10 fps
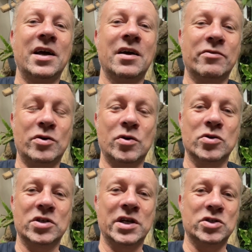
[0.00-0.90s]
Of
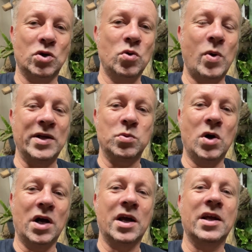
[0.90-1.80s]
course, it's always
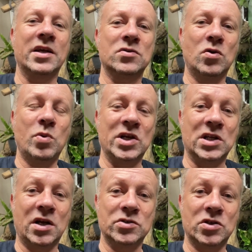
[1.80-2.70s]
work, there's always
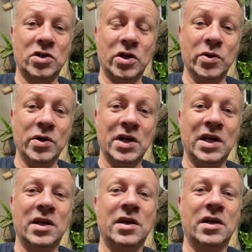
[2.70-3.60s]
loads to do,
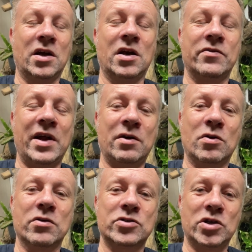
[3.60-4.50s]
and I've now
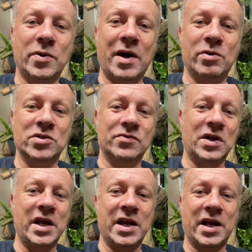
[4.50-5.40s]
got two hours of
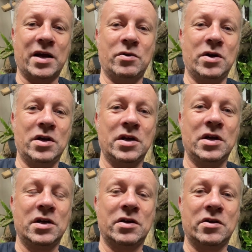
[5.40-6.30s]
cleaning out
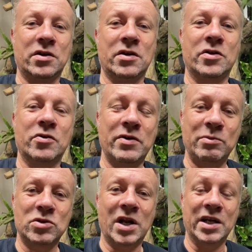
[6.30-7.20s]
the
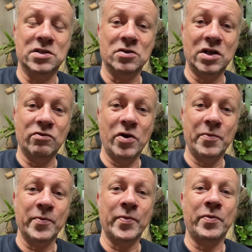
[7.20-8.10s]
reptile and exotic
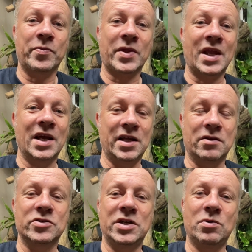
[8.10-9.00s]
room, and then
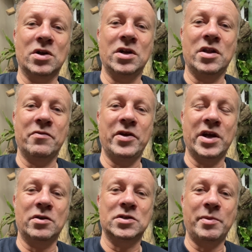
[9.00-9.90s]
I've still got another
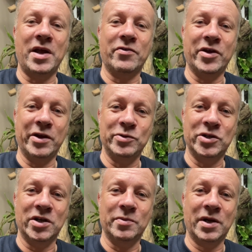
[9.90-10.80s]
video to make for
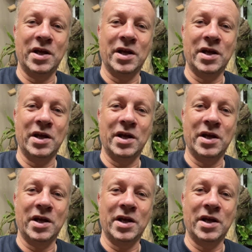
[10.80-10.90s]
YouTube.